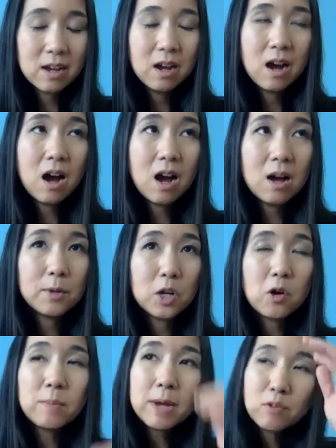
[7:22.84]

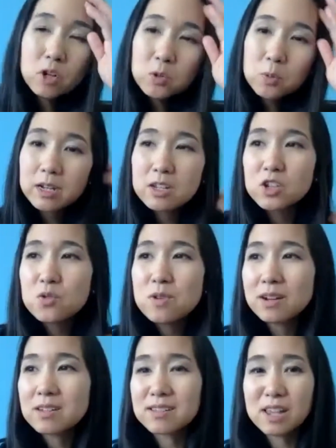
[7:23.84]
Going back real quick to
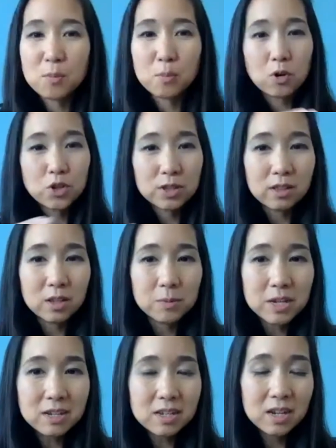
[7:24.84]
Nexus and approaching the
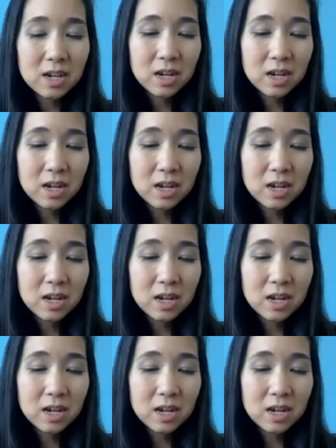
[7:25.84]
limit,